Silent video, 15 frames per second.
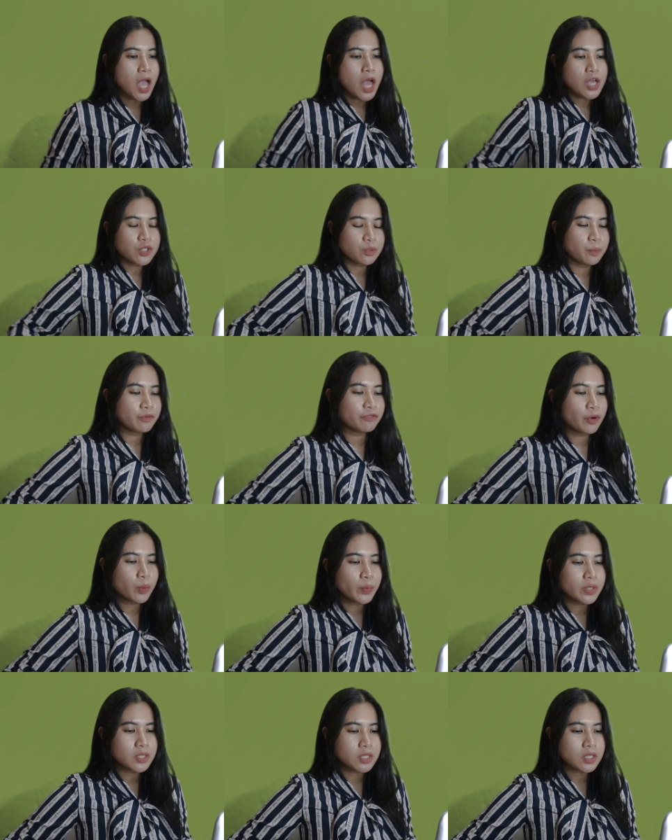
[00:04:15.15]
So before
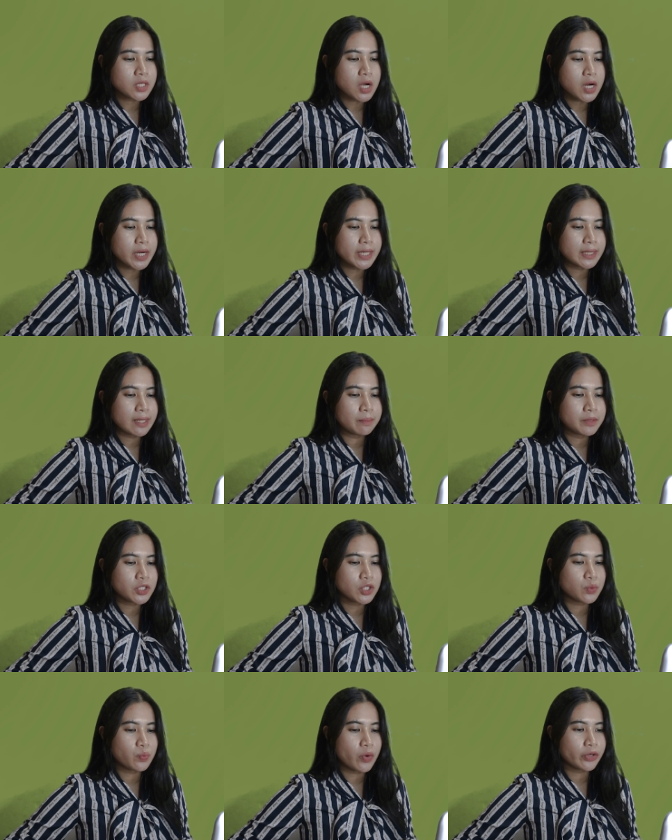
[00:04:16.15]
we start, let me
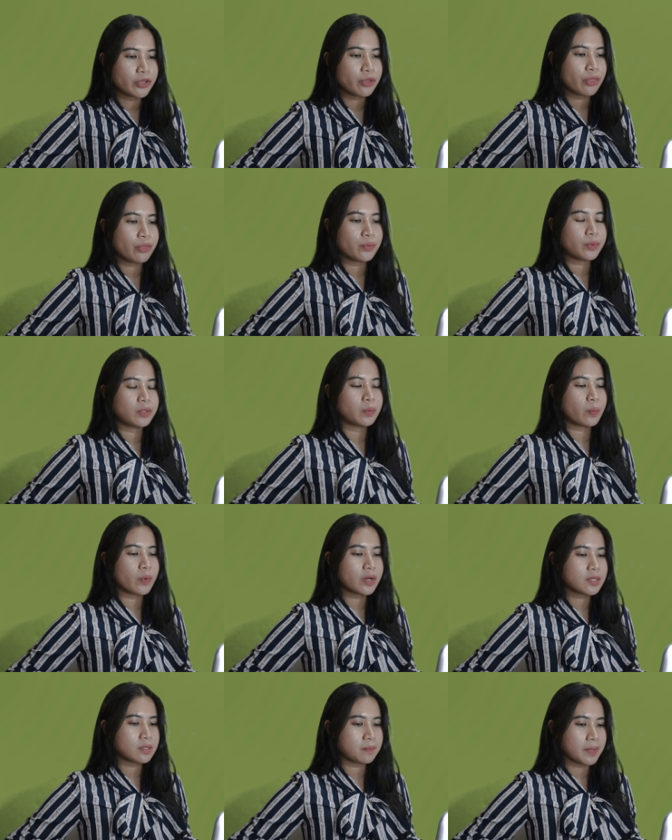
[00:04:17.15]
just walk you through the
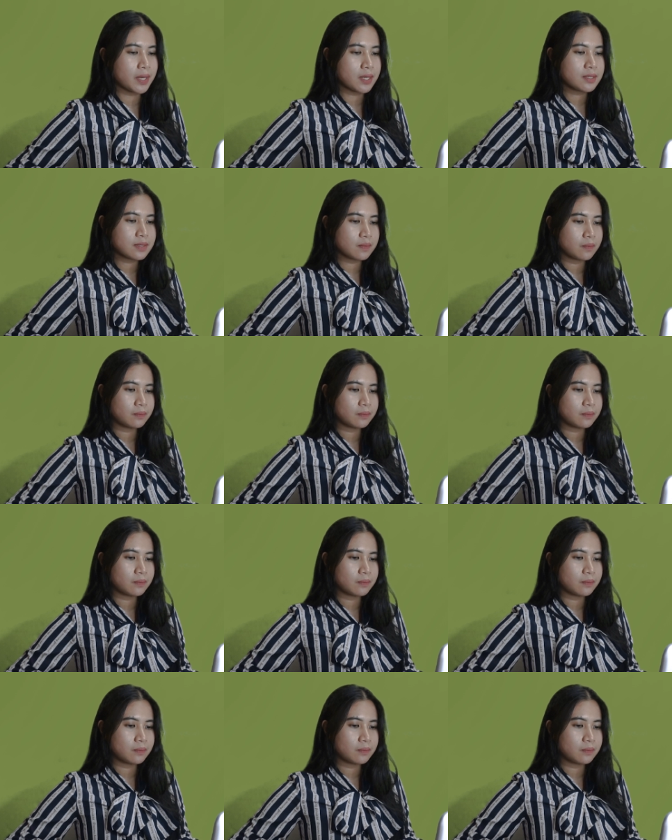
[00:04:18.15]
workspace.